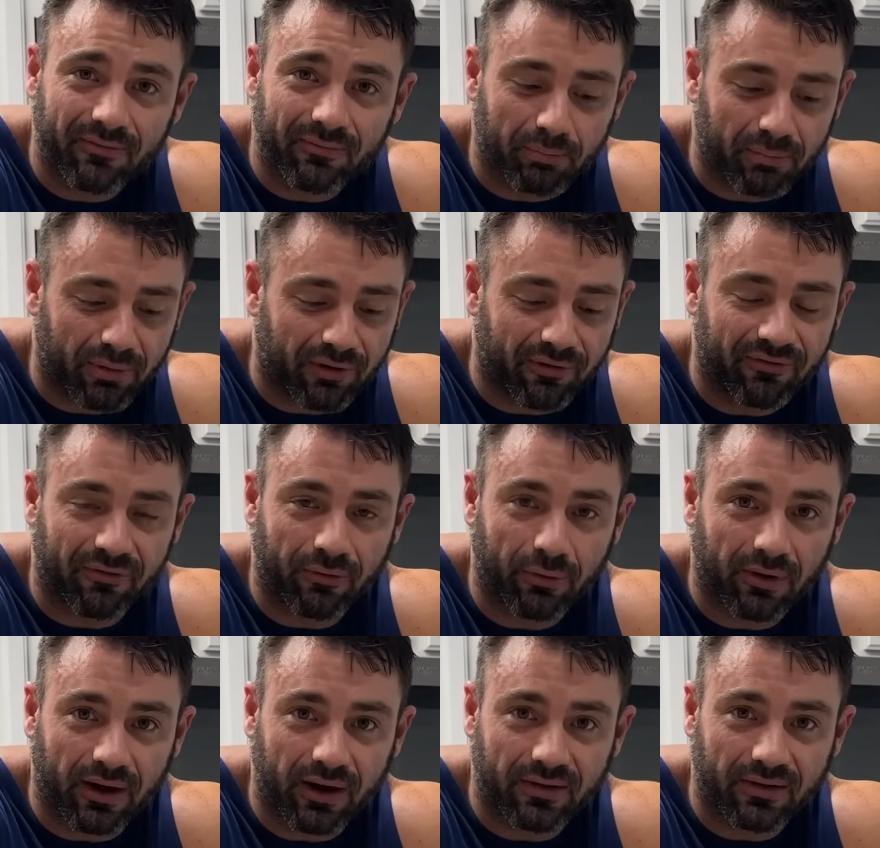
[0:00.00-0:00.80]
per
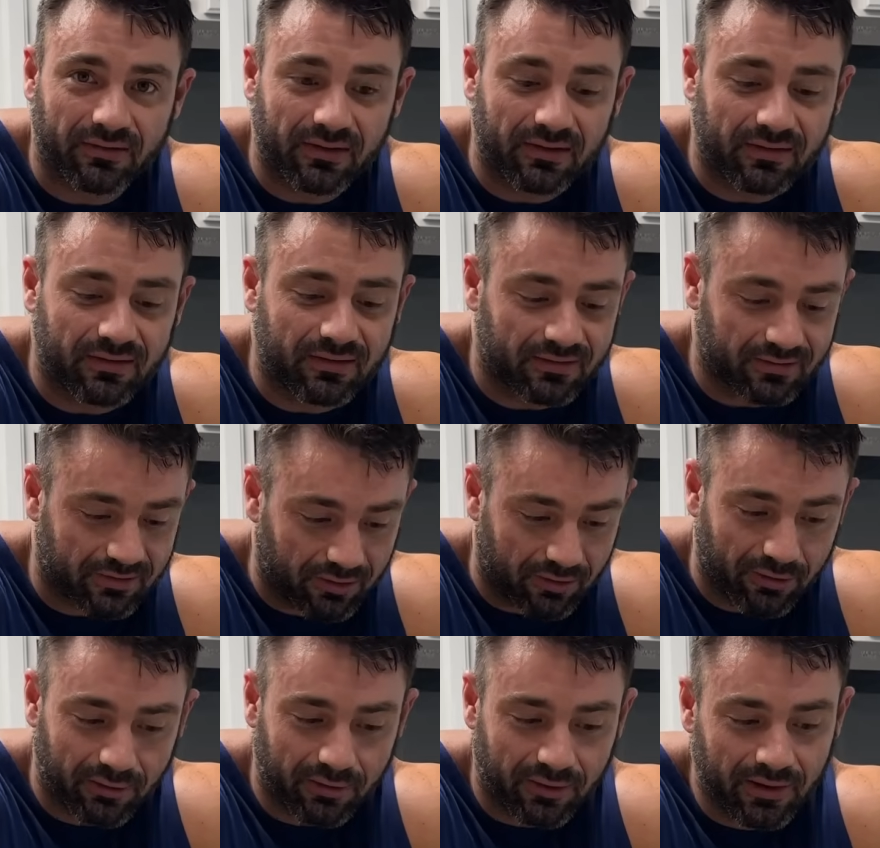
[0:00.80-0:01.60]
4 ounces.
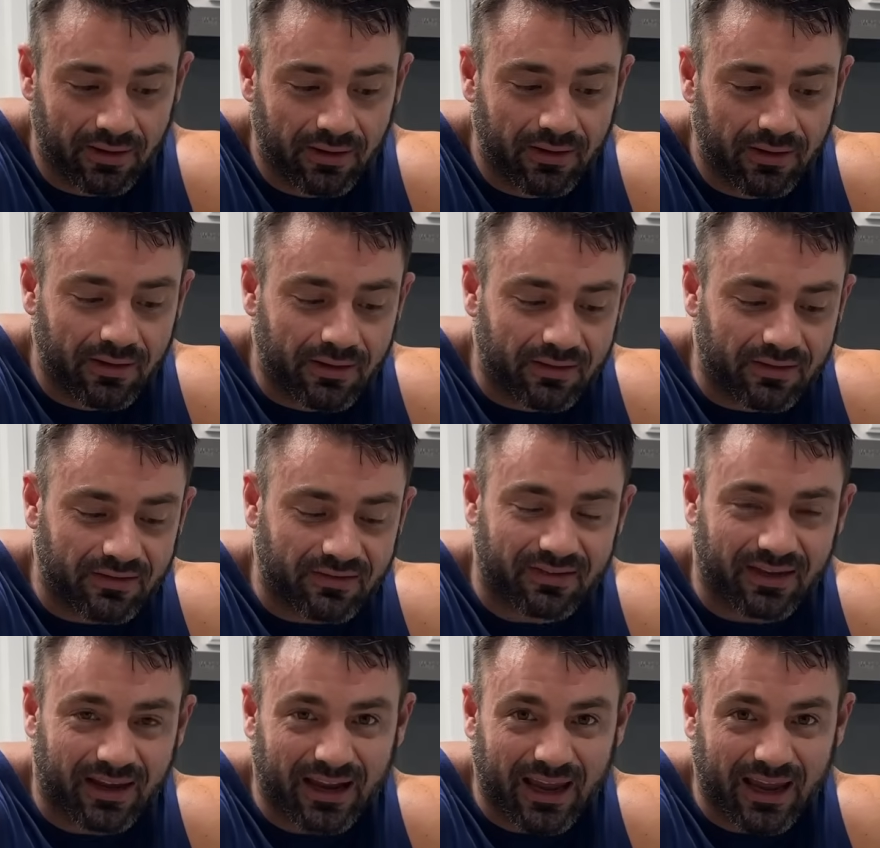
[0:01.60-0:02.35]
So this is like